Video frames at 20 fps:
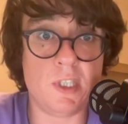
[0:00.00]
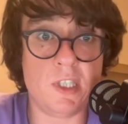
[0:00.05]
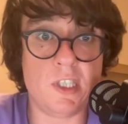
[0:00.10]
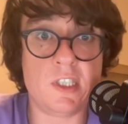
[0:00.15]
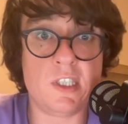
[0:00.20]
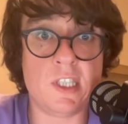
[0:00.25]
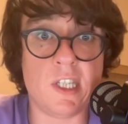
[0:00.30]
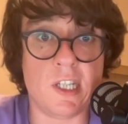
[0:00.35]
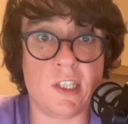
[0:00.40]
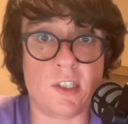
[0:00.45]

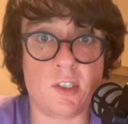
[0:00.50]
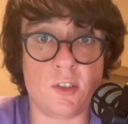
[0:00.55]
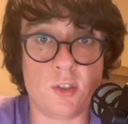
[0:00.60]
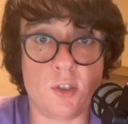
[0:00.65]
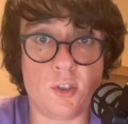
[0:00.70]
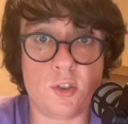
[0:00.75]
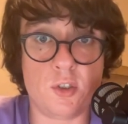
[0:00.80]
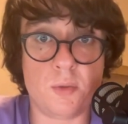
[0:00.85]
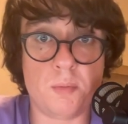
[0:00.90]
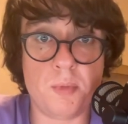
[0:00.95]
It takes
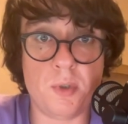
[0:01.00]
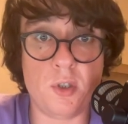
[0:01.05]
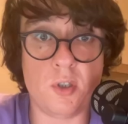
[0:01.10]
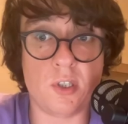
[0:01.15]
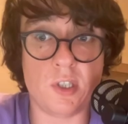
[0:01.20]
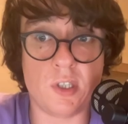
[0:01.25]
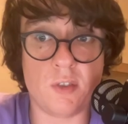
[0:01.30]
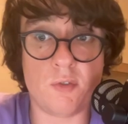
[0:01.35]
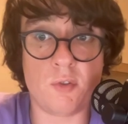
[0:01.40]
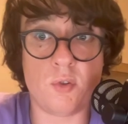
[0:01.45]
raw input
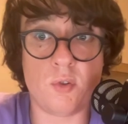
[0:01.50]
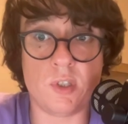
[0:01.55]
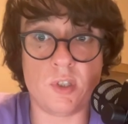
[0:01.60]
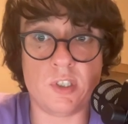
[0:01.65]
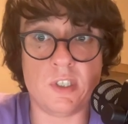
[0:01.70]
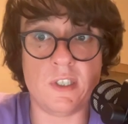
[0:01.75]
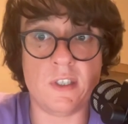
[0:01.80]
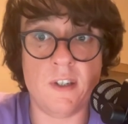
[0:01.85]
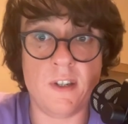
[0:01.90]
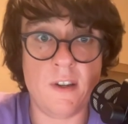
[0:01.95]

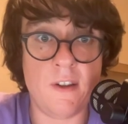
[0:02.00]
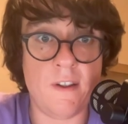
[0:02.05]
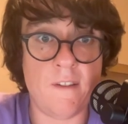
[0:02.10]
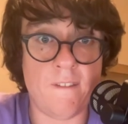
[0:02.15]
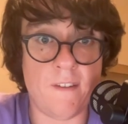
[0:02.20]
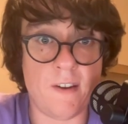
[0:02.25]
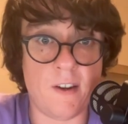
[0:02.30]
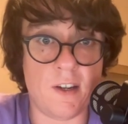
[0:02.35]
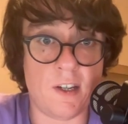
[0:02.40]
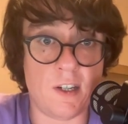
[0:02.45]
and uses
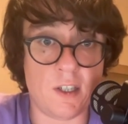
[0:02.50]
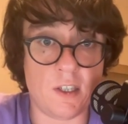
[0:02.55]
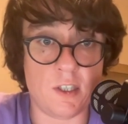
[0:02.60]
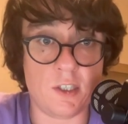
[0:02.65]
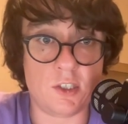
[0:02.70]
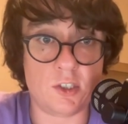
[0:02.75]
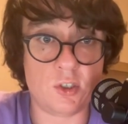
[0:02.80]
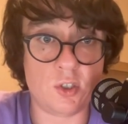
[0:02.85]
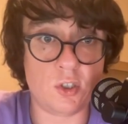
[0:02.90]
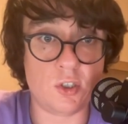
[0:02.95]
special
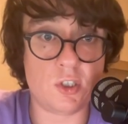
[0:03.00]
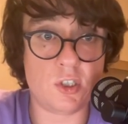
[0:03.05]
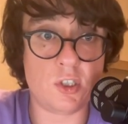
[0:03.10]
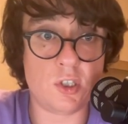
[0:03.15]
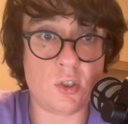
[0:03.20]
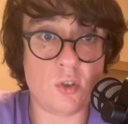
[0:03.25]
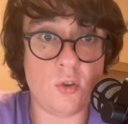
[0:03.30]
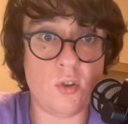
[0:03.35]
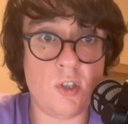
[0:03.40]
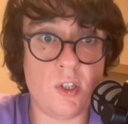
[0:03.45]
helpers
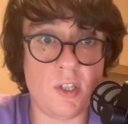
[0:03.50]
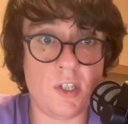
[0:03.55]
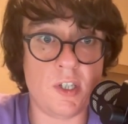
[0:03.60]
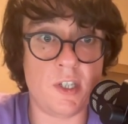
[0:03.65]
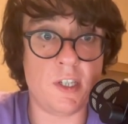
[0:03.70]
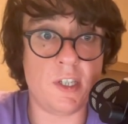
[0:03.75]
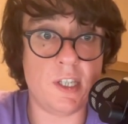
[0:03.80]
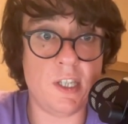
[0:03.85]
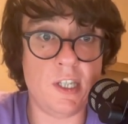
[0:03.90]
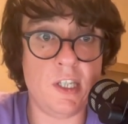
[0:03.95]
that usually
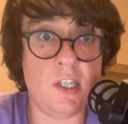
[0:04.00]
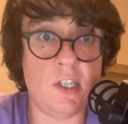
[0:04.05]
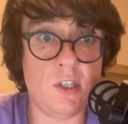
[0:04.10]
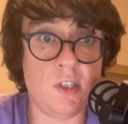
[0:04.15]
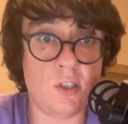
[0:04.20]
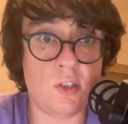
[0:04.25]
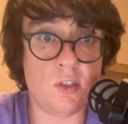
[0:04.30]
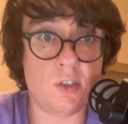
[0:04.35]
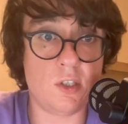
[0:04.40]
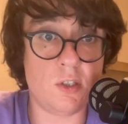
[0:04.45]
start
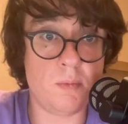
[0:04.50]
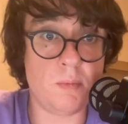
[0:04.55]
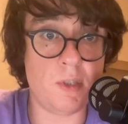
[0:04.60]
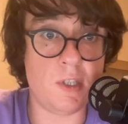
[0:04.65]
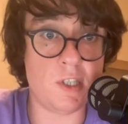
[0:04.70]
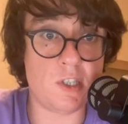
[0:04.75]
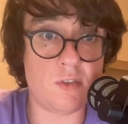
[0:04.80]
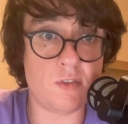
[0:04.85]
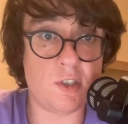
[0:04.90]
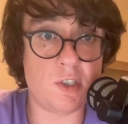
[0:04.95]
and end
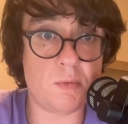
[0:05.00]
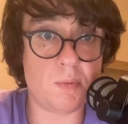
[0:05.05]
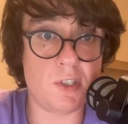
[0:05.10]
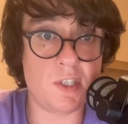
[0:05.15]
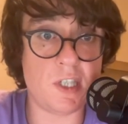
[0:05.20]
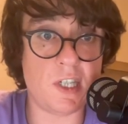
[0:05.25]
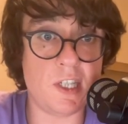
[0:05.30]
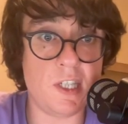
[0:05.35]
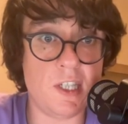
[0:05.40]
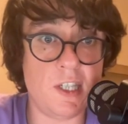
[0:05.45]
with such
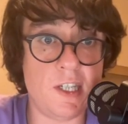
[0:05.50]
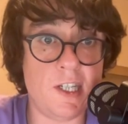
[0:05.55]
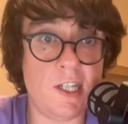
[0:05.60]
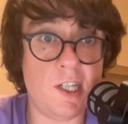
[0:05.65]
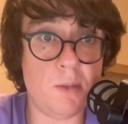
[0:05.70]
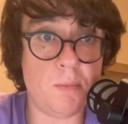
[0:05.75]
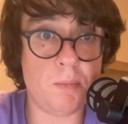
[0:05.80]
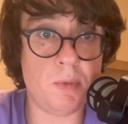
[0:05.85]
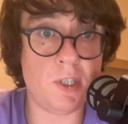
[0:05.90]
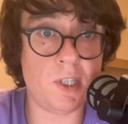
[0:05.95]

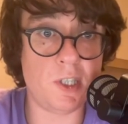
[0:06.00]
structures.